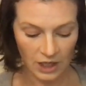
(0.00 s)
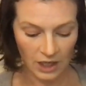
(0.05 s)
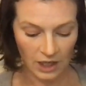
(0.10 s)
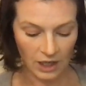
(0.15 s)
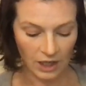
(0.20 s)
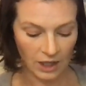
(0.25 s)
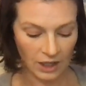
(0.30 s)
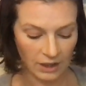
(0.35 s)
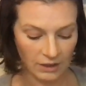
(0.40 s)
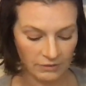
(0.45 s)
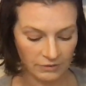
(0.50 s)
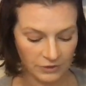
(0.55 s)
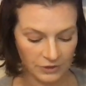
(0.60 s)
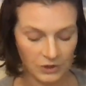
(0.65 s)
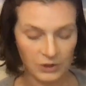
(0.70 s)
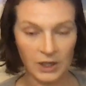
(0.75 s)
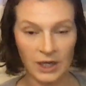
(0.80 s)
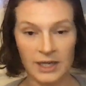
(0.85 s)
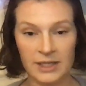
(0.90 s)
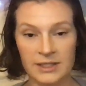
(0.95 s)
uh, for
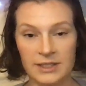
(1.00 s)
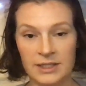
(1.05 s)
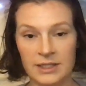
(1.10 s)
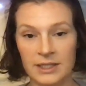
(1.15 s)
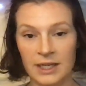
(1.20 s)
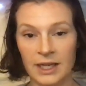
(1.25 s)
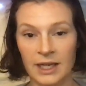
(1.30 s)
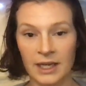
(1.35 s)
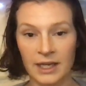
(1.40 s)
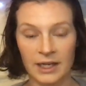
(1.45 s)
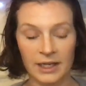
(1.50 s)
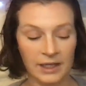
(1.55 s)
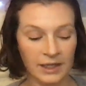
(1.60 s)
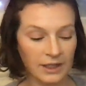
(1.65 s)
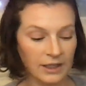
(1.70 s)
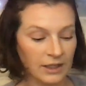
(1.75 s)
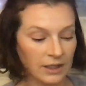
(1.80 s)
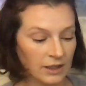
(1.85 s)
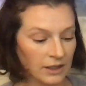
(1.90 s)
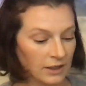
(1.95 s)
you guys today.
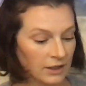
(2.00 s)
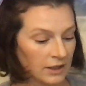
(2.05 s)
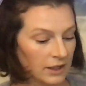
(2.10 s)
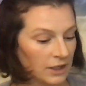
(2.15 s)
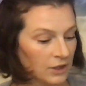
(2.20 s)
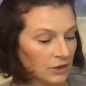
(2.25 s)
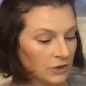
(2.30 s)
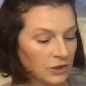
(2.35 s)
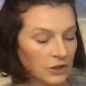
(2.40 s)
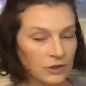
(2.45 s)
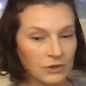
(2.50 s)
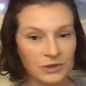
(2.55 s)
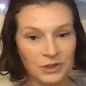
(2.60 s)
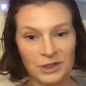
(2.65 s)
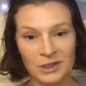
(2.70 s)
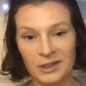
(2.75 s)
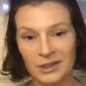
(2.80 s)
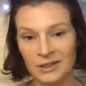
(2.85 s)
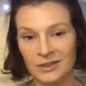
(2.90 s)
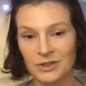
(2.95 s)
Uh, inner
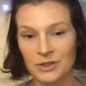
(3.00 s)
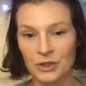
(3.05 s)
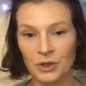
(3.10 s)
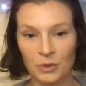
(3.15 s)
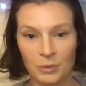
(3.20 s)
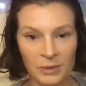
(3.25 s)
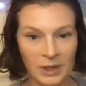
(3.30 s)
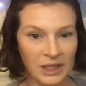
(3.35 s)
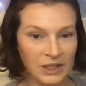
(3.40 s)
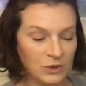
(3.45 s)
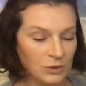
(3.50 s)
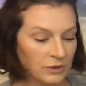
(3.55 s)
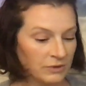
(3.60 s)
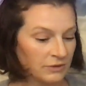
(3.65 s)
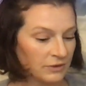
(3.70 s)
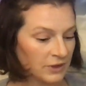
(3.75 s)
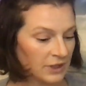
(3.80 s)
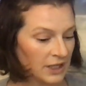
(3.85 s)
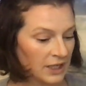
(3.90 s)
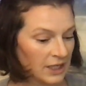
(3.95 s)
union, soulmate, twin
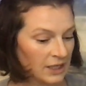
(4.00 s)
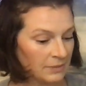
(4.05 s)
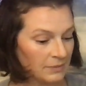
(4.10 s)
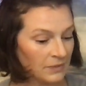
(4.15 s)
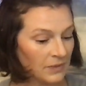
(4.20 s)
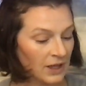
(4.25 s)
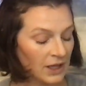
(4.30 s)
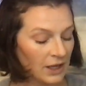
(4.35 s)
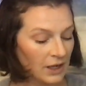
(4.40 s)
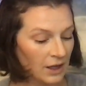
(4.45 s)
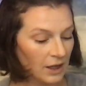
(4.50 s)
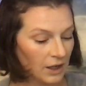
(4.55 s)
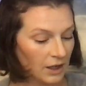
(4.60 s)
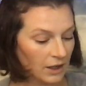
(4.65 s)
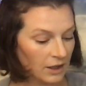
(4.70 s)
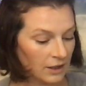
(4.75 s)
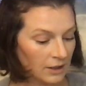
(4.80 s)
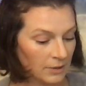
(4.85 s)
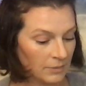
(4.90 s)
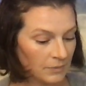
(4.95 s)
flame,
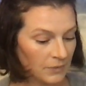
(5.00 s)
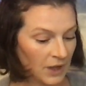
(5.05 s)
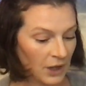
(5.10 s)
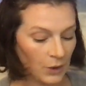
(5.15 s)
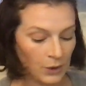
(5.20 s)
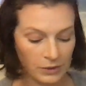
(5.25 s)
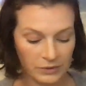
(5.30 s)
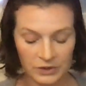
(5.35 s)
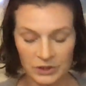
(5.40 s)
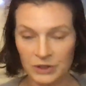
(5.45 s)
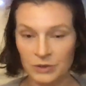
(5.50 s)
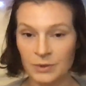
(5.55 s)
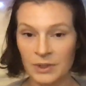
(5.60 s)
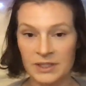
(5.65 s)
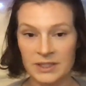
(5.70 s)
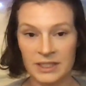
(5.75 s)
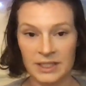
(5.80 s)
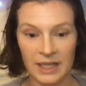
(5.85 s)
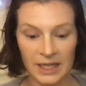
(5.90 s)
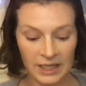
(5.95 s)
um, however you
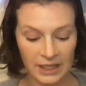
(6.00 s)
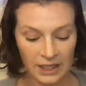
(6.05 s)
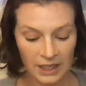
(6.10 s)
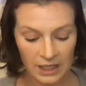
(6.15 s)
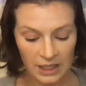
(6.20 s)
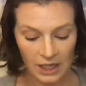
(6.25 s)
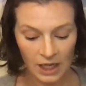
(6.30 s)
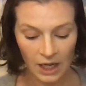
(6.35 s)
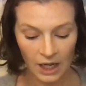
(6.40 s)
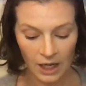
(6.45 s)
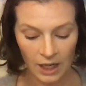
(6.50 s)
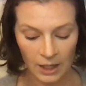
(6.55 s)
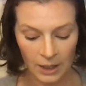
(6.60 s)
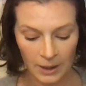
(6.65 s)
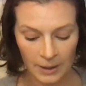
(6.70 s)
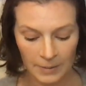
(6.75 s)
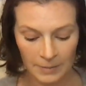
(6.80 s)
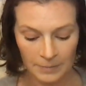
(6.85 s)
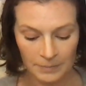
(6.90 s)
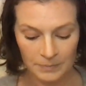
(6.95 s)
resonate.
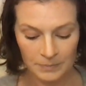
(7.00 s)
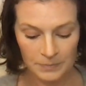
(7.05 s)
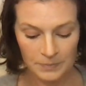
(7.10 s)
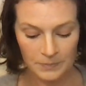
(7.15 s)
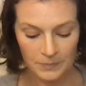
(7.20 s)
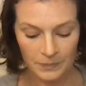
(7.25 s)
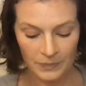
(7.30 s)
Um,